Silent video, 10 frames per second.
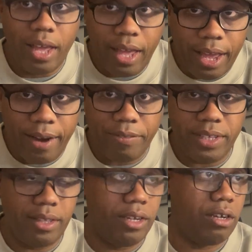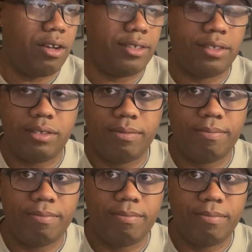Everything costs.
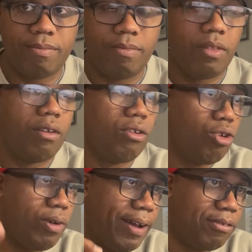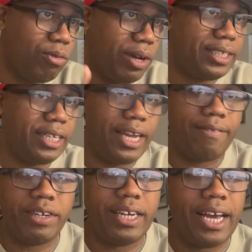You have to watch
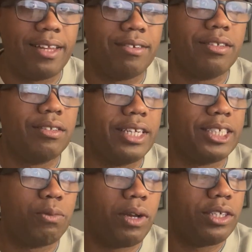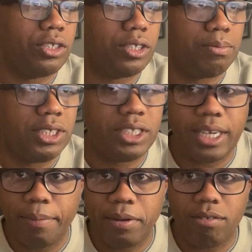every dollar. That's why you should be
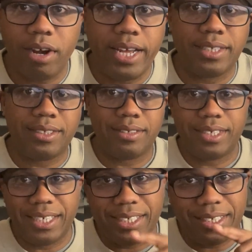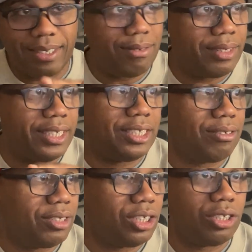shopping rates, and don't let
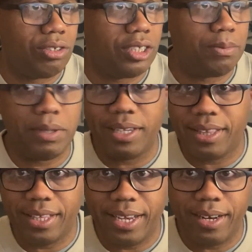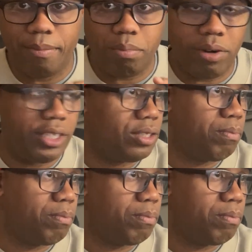your insurance be the thing that breaks your